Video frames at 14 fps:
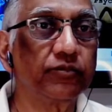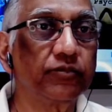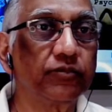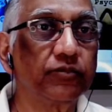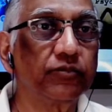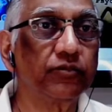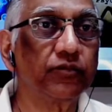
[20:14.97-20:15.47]
of
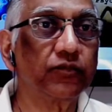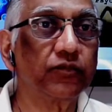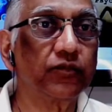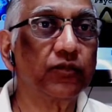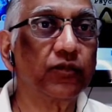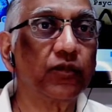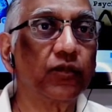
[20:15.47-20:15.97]
low
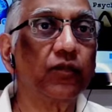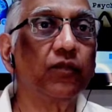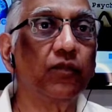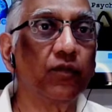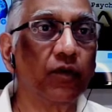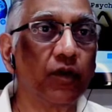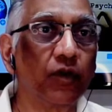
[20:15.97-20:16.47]

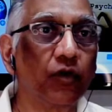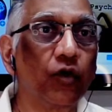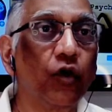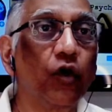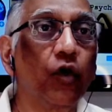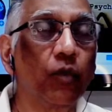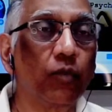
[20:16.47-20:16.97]

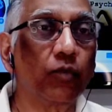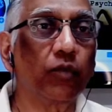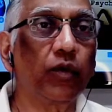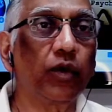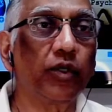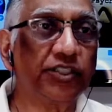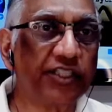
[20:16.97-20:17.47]
generally
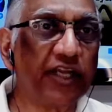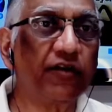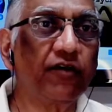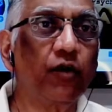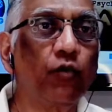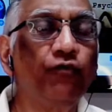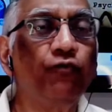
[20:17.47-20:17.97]
speaking. Gen-
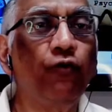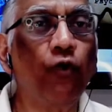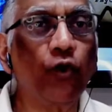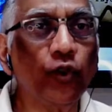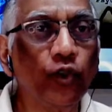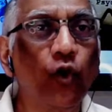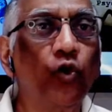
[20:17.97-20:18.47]

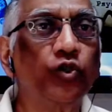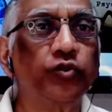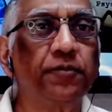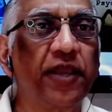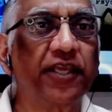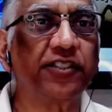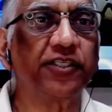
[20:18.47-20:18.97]
for those
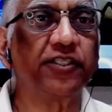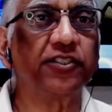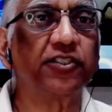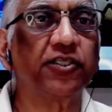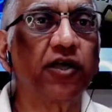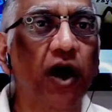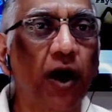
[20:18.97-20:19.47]

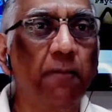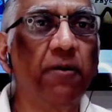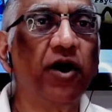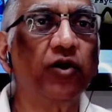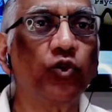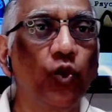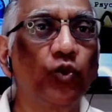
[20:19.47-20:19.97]
patients
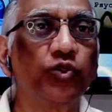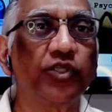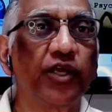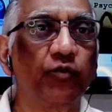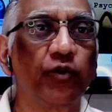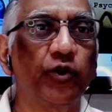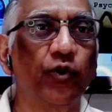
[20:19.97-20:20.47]
among those
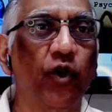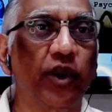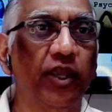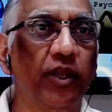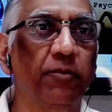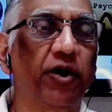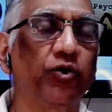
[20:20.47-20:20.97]
that we're
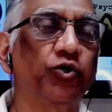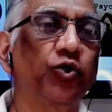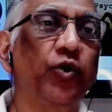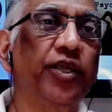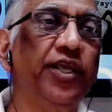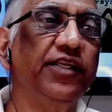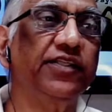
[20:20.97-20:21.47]
talking about. Yep. So
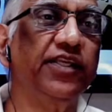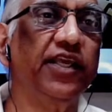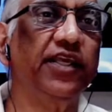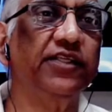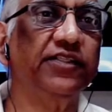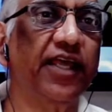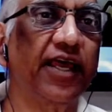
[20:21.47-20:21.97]
he
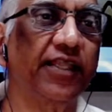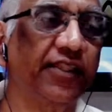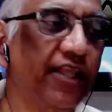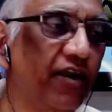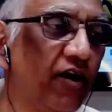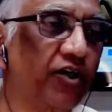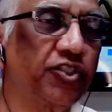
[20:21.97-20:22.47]
says that
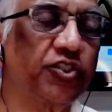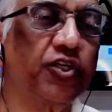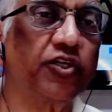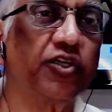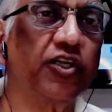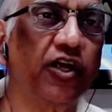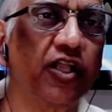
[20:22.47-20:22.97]
there are
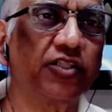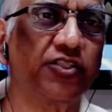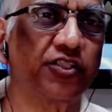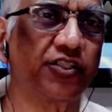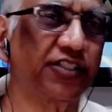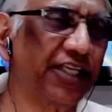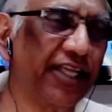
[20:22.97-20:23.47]
certain
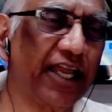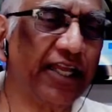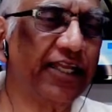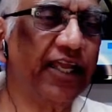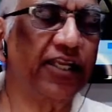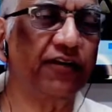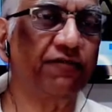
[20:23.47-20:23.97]
cultures, and he
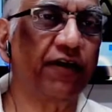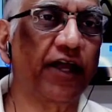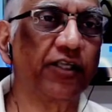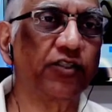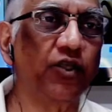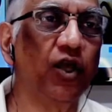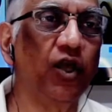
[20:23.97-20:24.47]
identifies